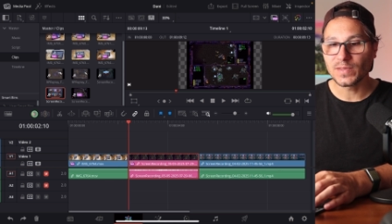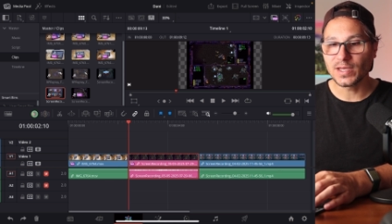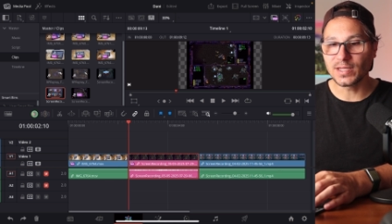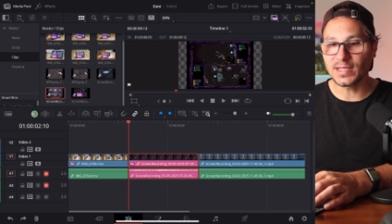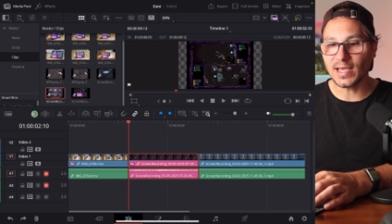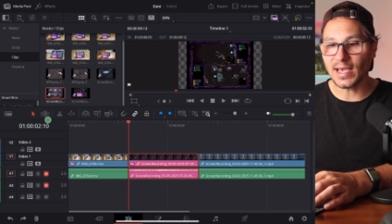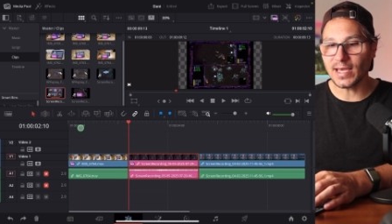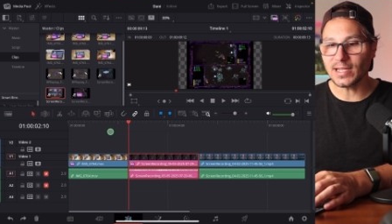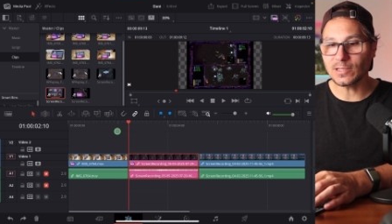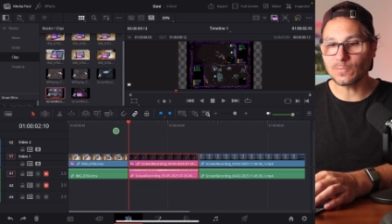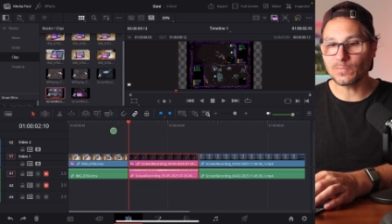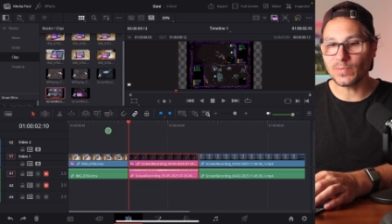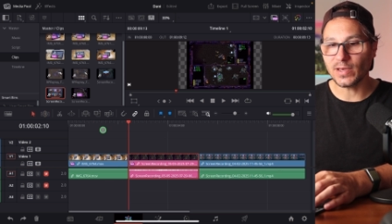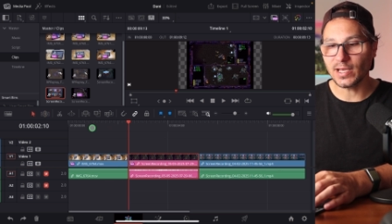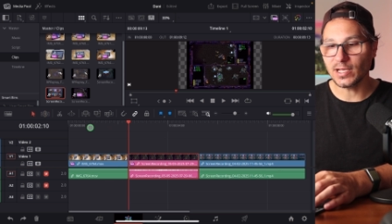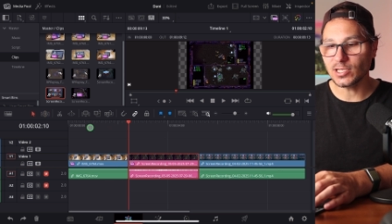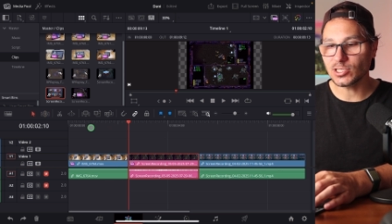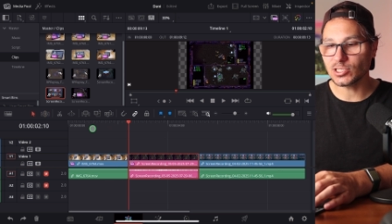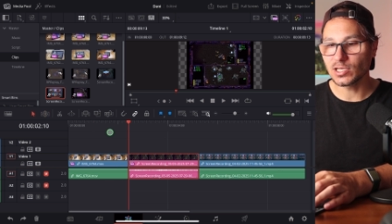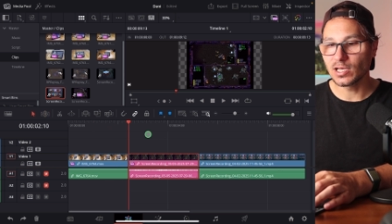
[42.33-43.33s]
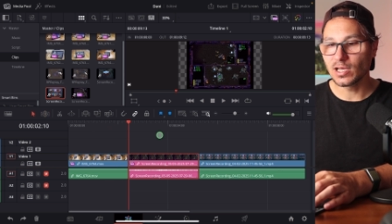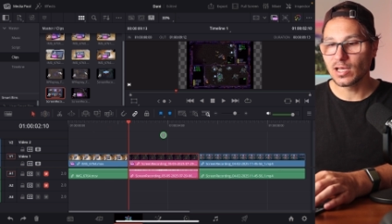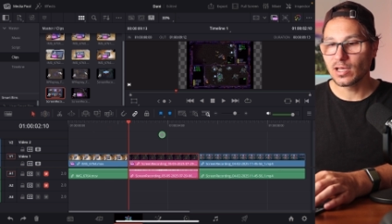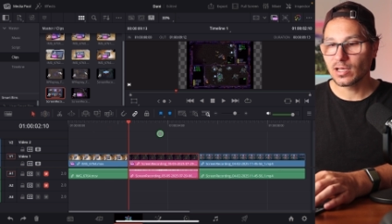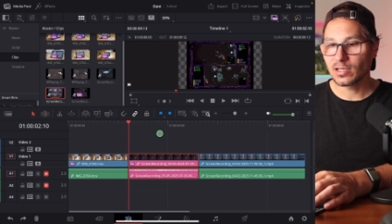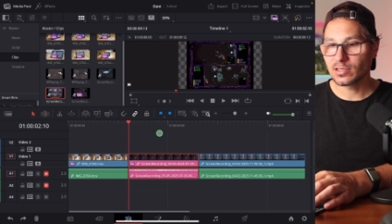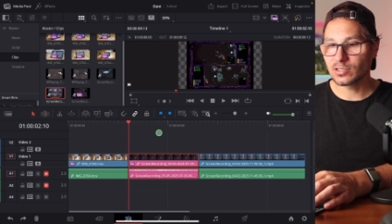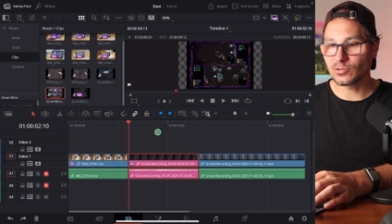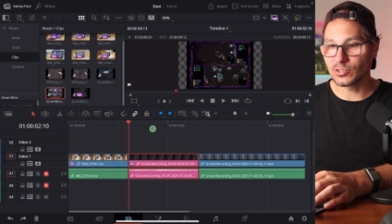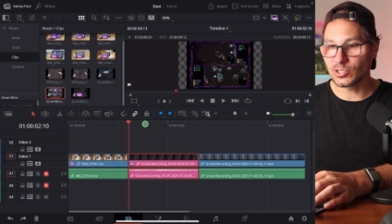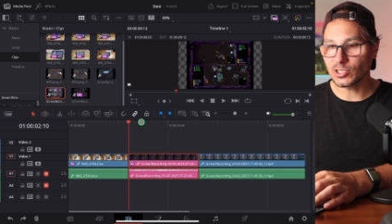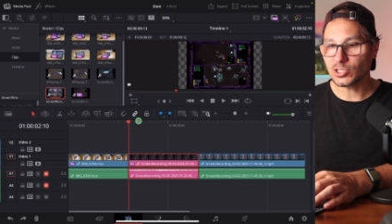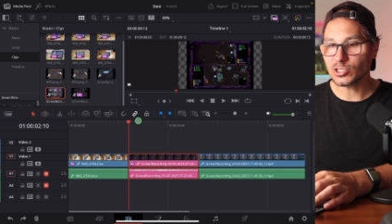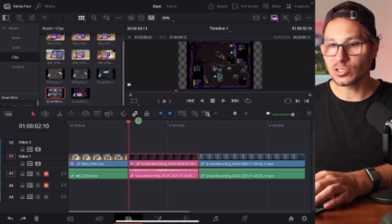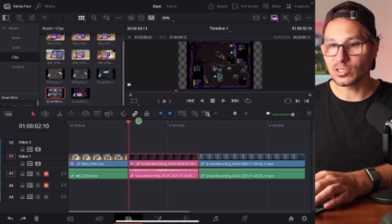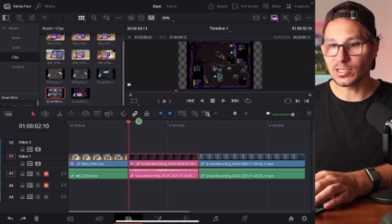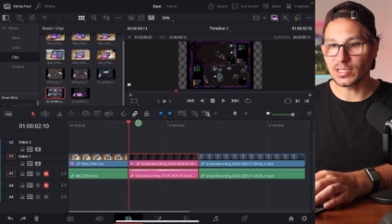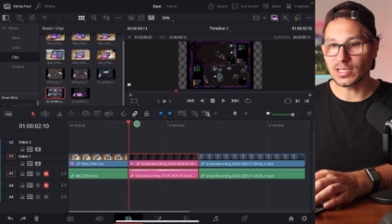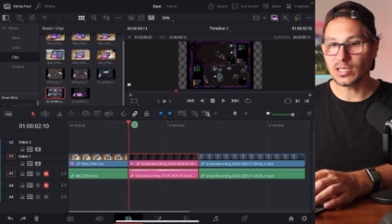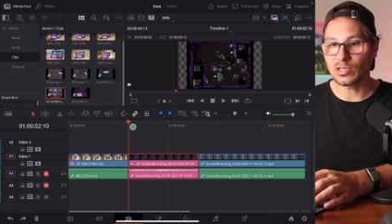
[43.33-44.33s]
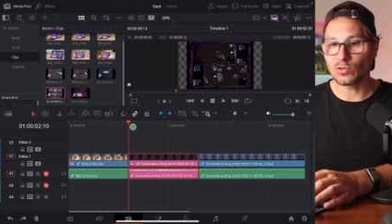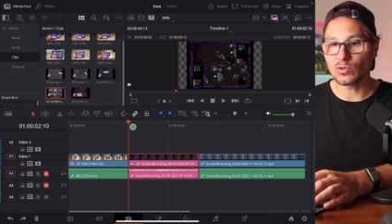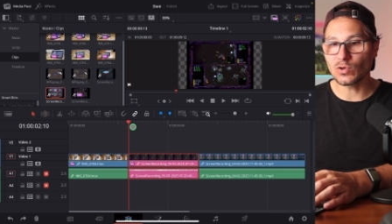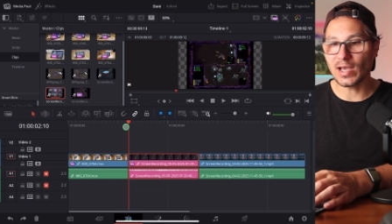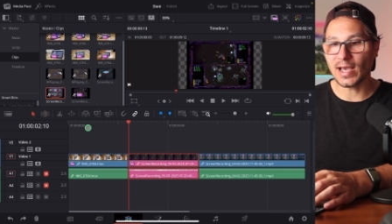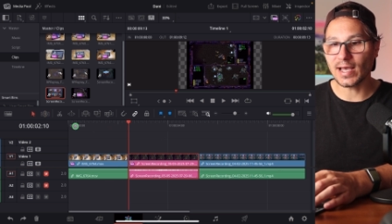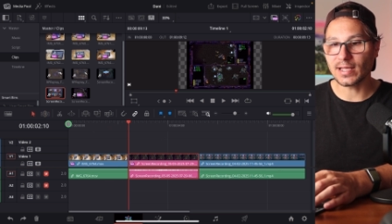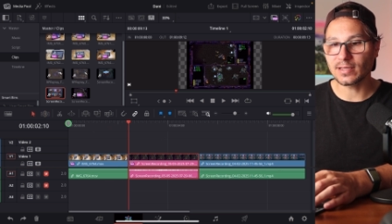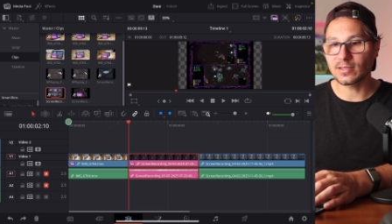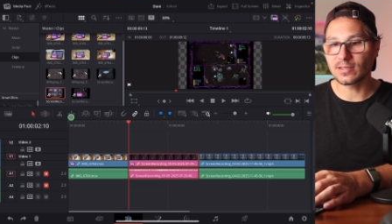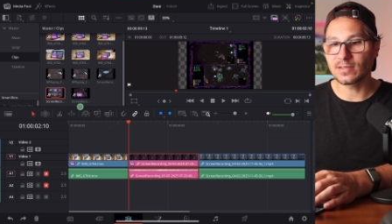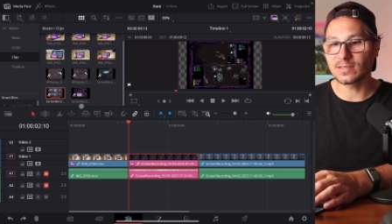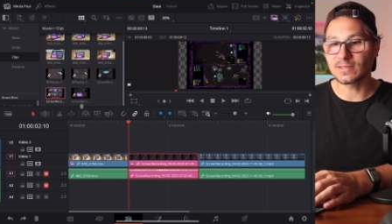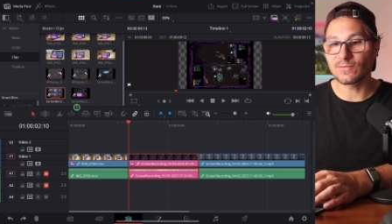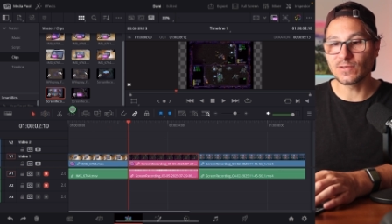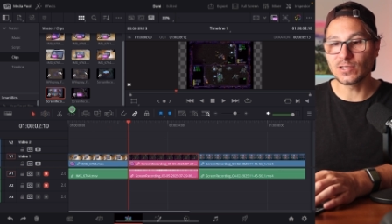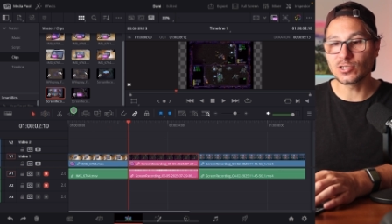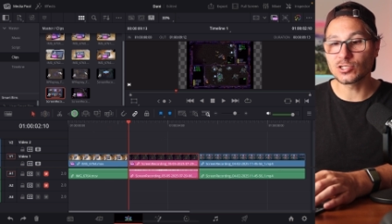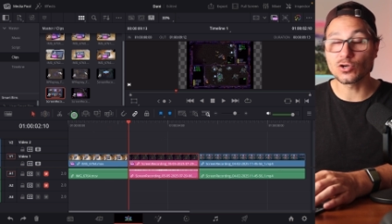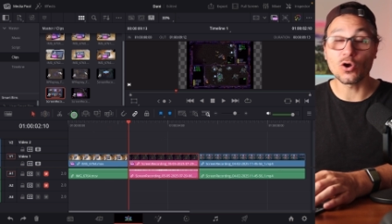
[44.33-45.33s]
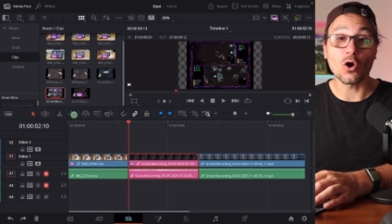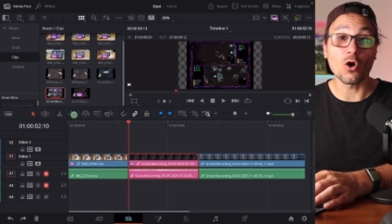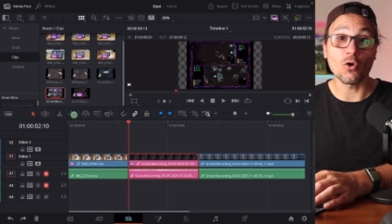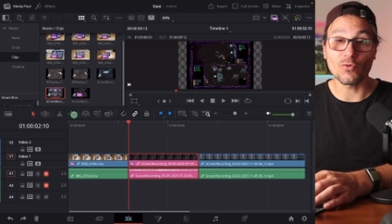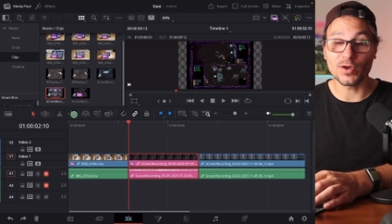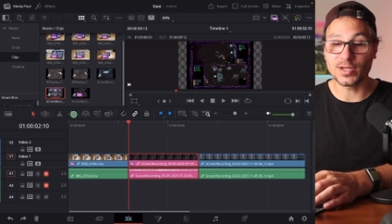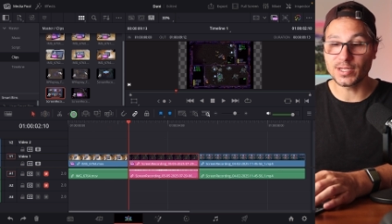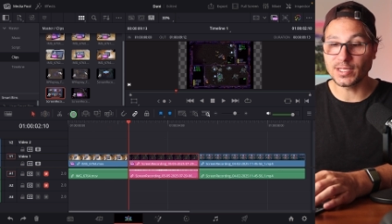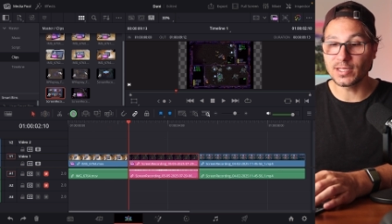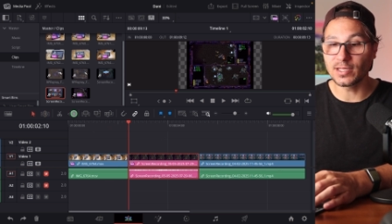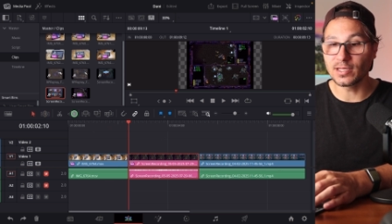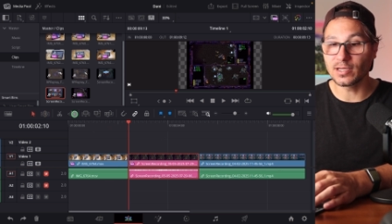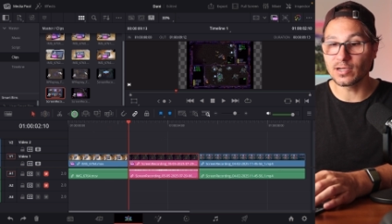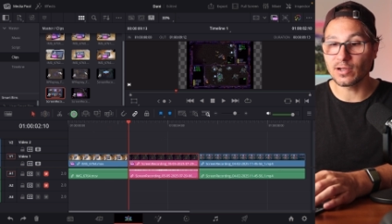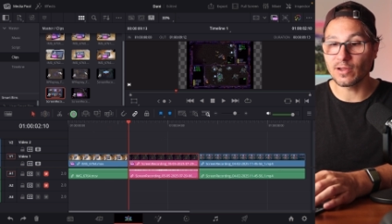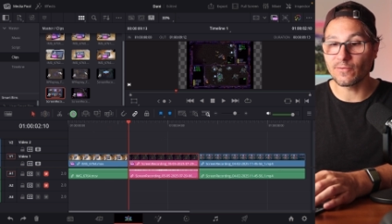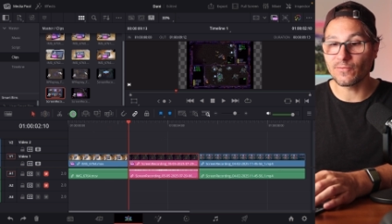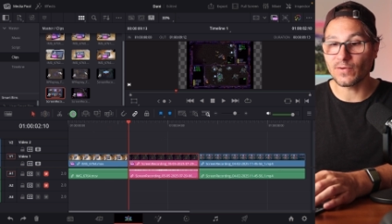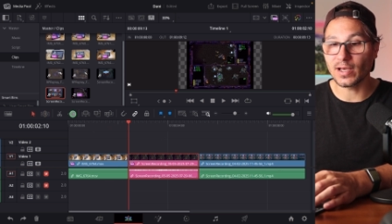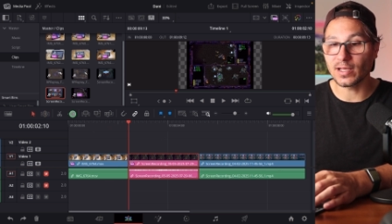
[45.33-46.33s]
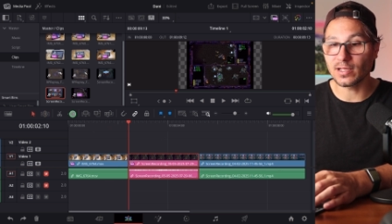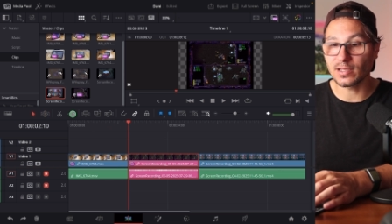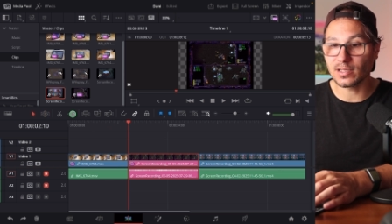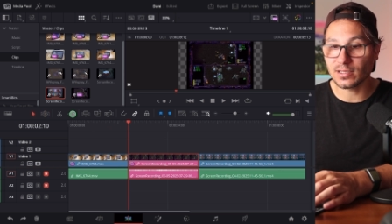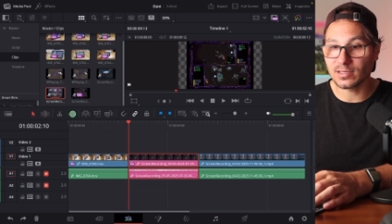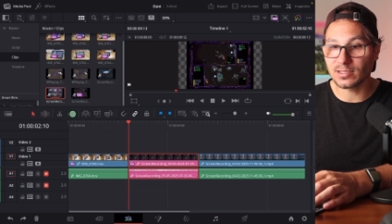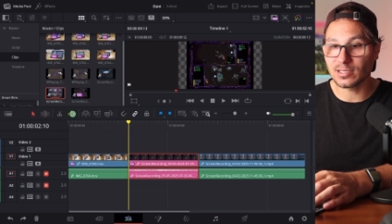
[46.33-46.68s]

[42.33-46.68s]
In the edit page, traditionally, you had this feature already here. If I